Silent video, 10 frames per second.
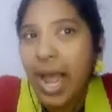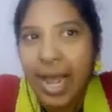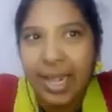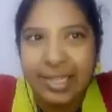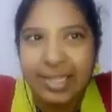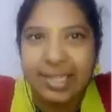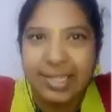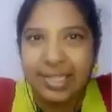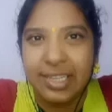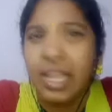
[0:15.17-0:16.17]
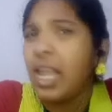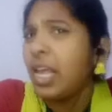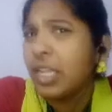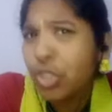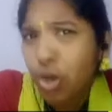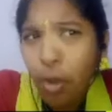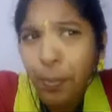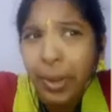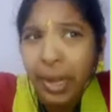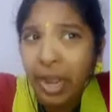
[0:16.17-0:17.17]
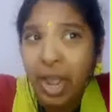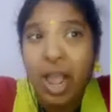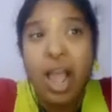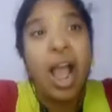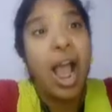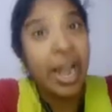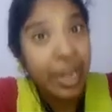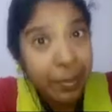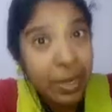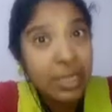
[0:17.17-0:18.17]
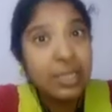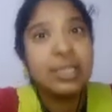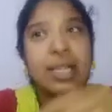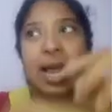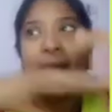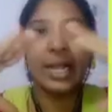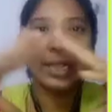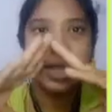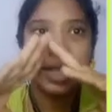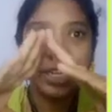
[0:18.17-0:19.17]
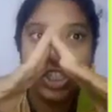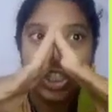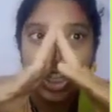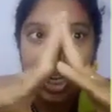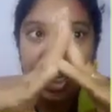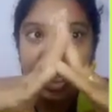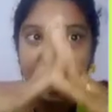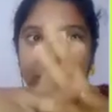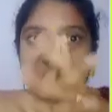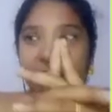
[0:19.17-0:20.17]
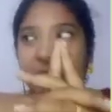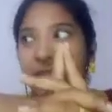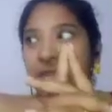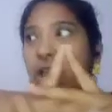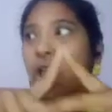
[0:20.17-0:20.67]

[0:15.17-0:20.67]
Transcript: Us Topic Animals and their Shelters.